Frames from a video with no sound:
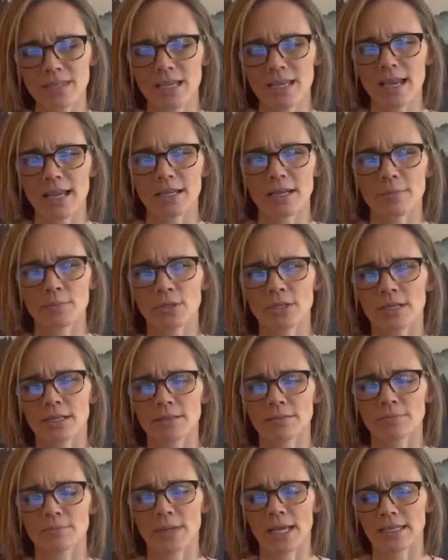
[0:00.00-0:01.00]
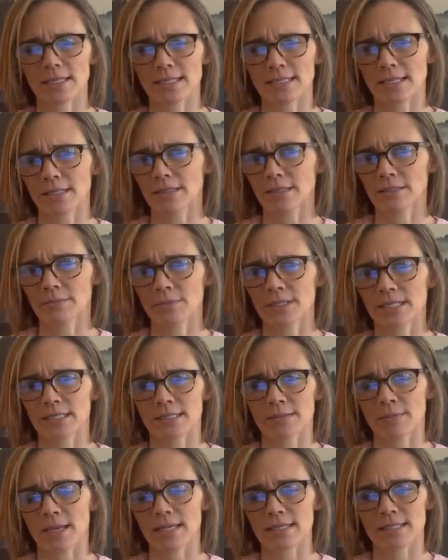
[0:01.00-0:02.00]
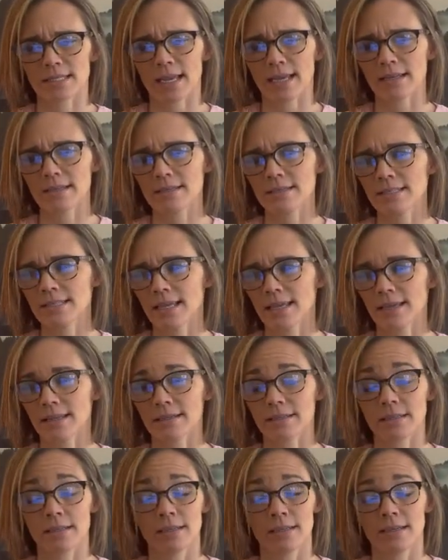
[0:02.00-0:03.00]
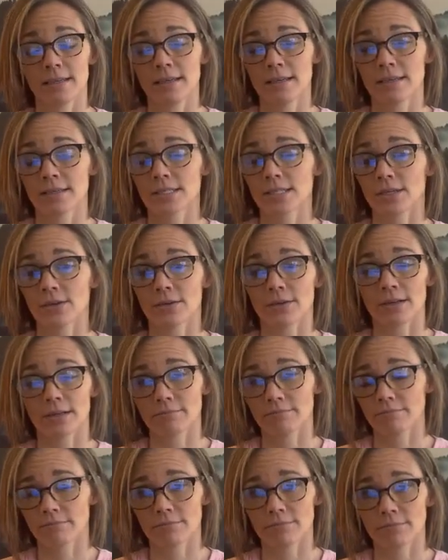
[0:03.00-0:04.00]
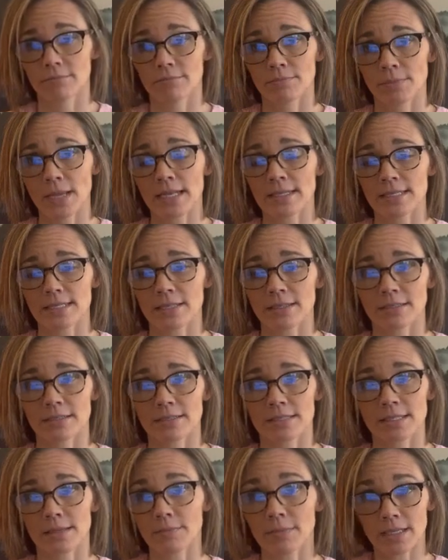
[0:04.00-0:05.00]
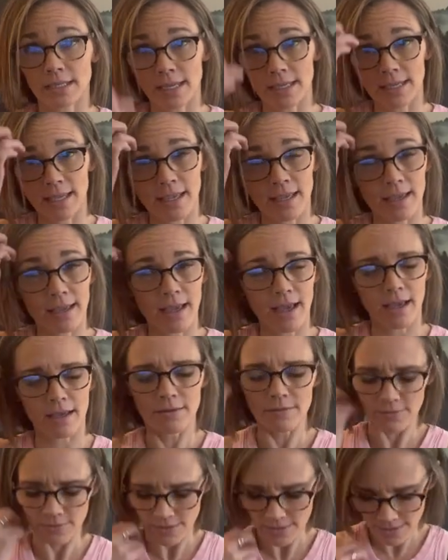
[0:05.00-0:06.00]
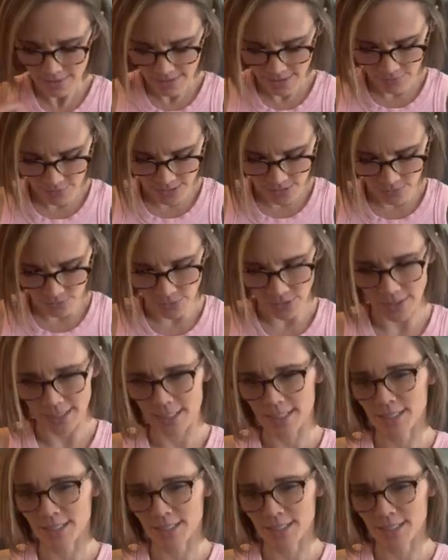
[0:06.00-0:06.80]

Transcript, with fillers: I got put on penicillin because of mastitis. And so penicillin is something I can't have it was really